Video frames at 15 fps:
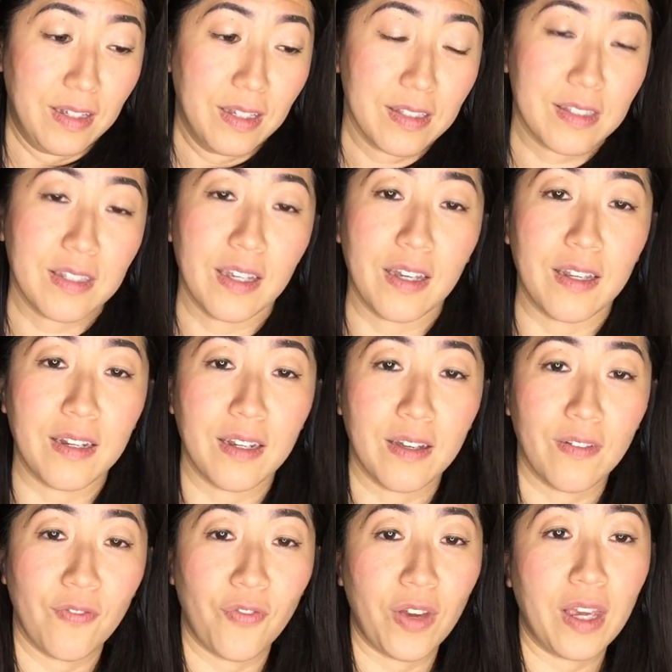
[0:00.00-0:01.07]
instead
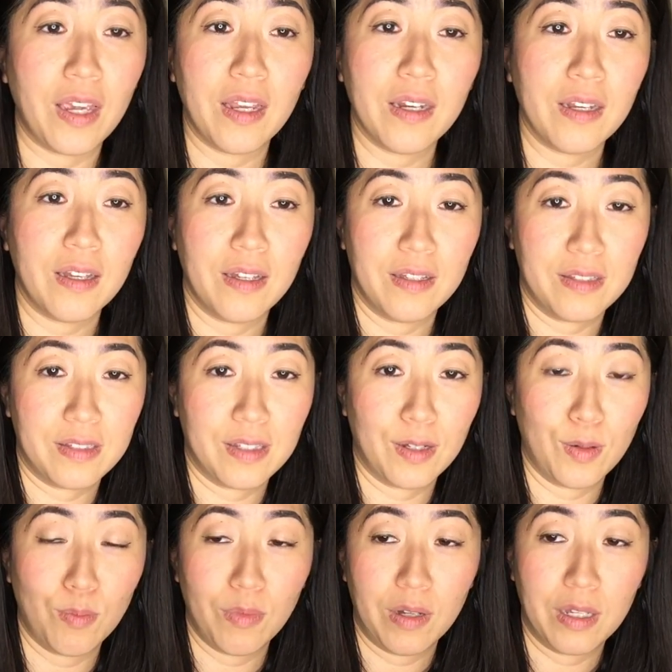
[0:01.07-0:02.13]
feign
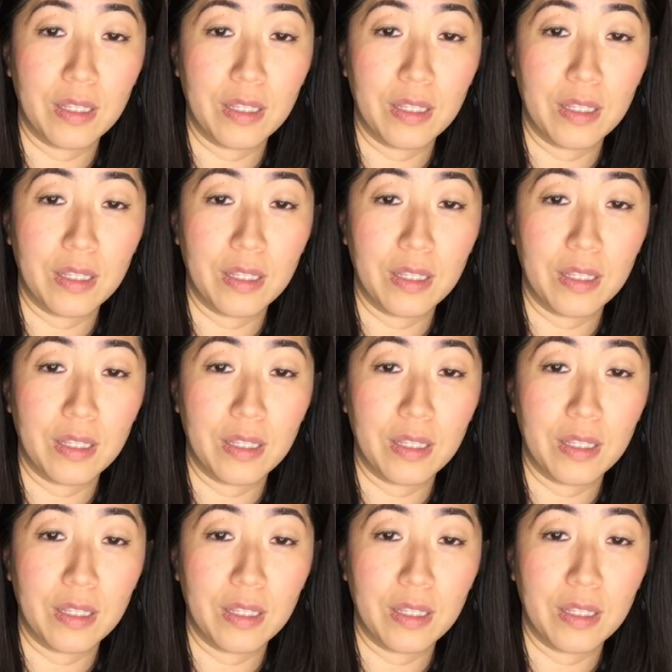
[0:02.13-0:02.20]
some